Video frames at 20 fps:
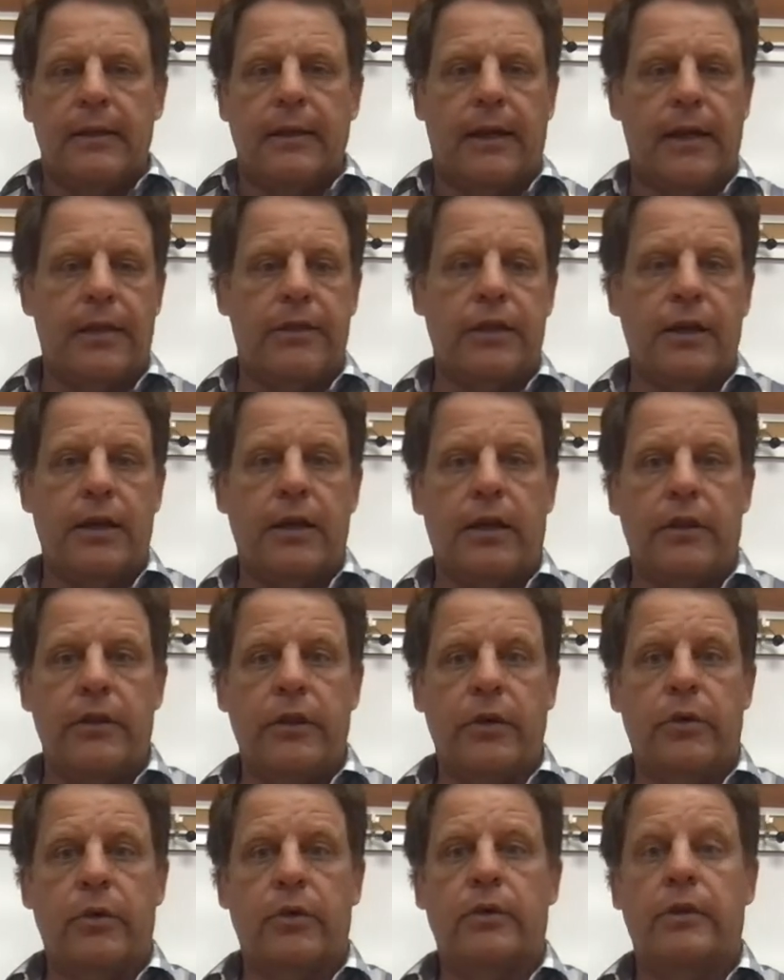I think on the
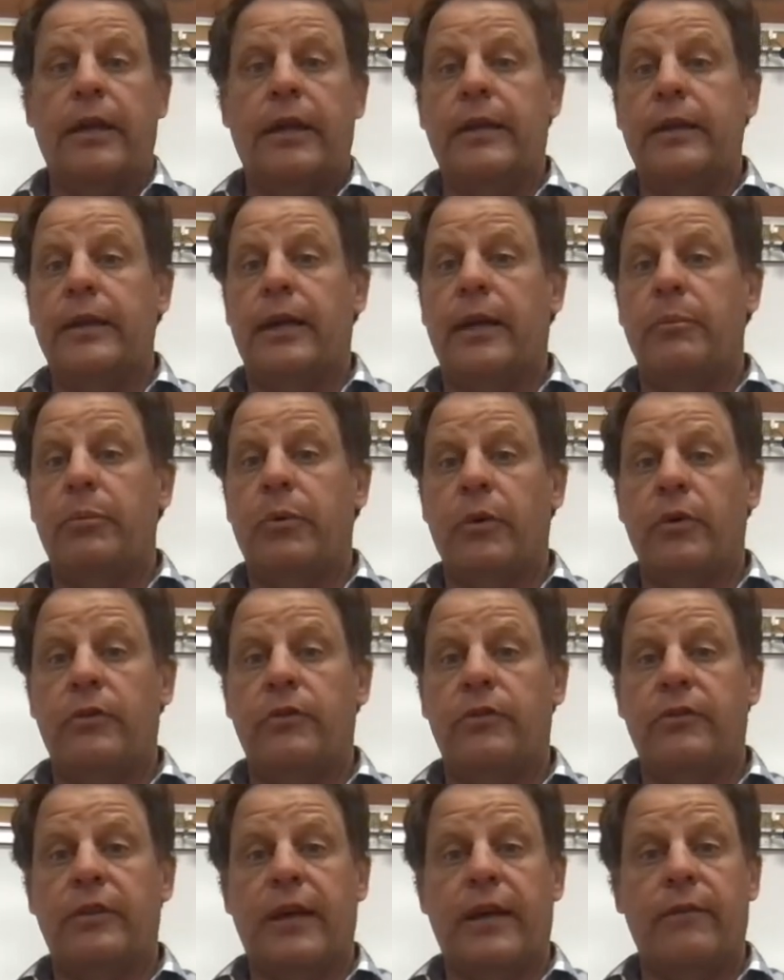order of like
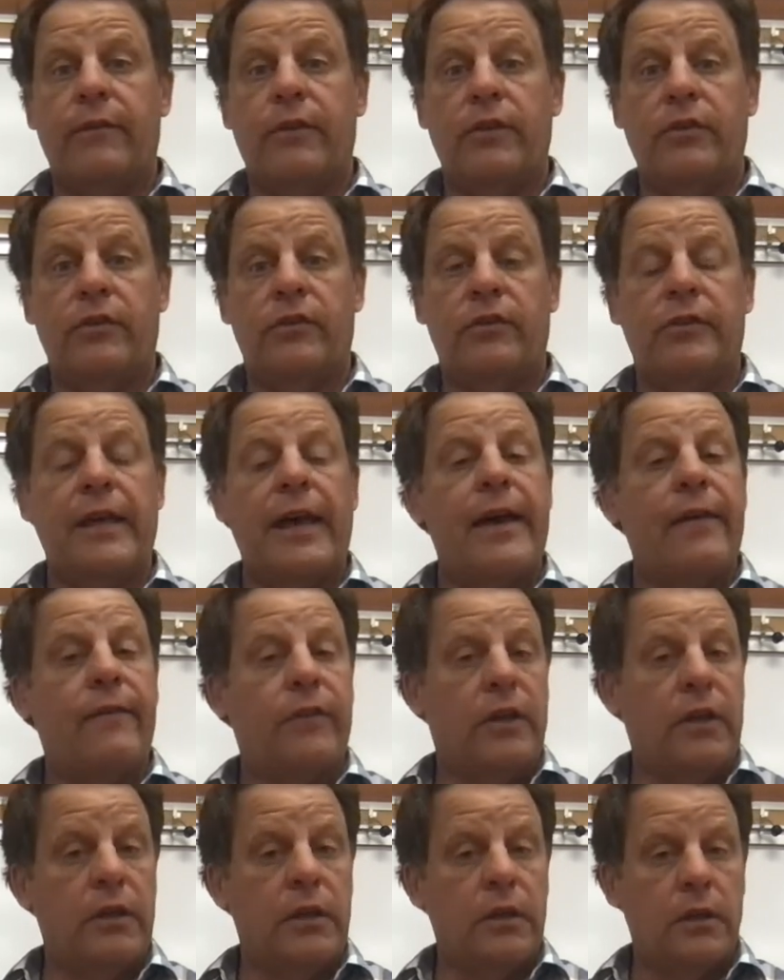
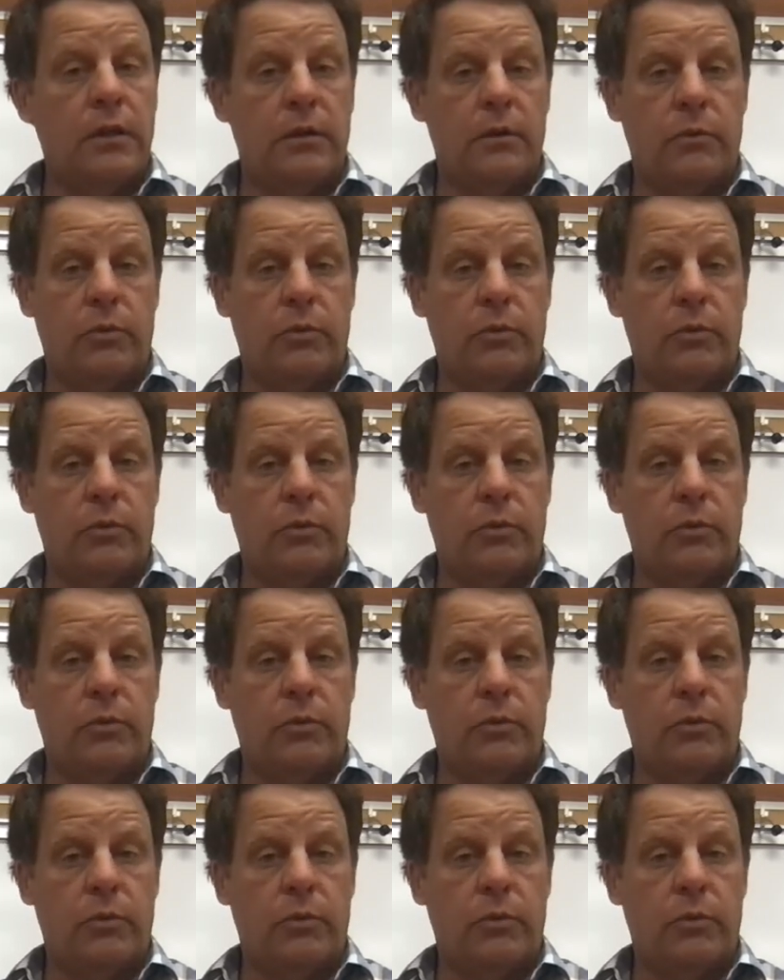9.77,